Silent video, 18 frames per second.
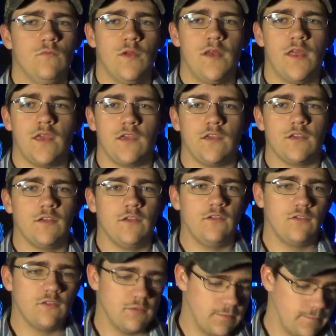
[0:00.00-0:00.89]

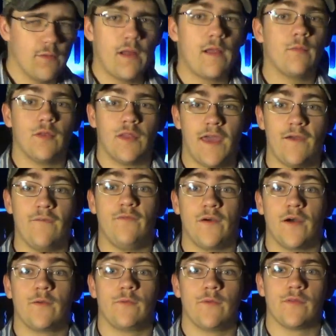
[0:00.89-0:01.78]
ridiculous. They were able to have
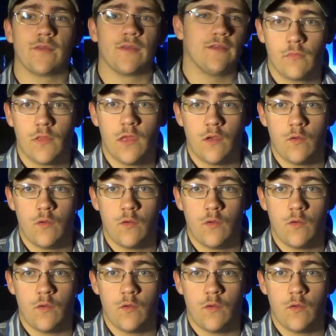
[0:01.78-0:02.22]
fun with it.